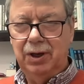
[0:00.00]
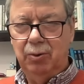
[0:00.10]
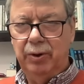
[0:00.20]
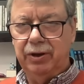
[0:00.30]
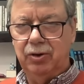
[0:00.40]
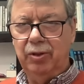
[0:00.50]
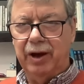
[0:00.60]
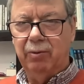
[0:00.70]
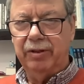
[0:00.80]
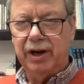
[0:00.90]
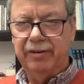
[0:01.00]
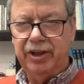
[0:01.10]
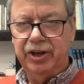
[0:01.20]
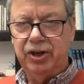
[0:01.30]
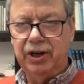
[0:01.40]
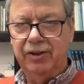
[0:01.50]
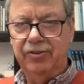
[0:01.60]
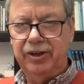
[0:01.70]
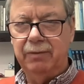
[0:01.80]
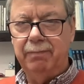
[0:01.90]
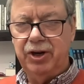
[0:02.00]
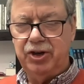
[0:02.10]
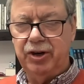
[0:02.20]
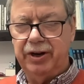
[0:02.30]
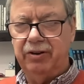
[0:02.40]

we can do that with gravitational lensing and measure it